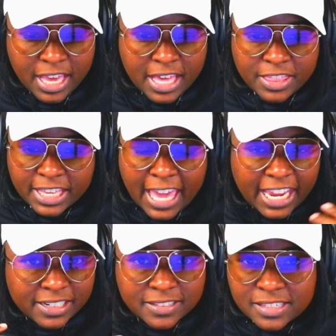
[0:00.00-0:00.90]
the
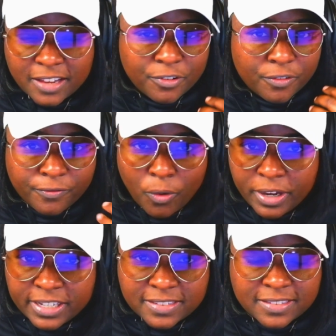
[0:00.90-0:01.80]
cadence of her
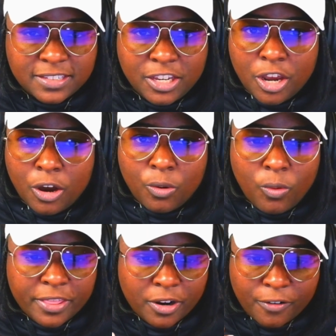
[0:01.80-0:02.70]
voice, you know,
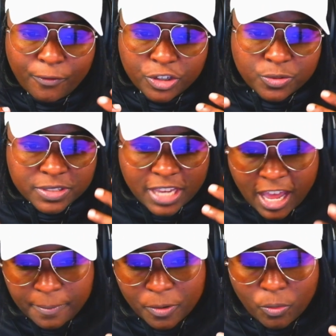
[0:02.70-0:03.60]
whether her voice was
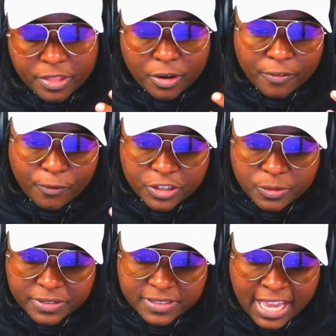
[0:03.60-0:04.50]
up or whether her voice
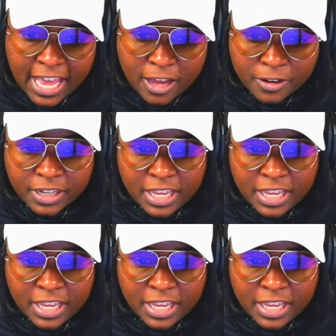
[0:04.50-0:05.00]
was down,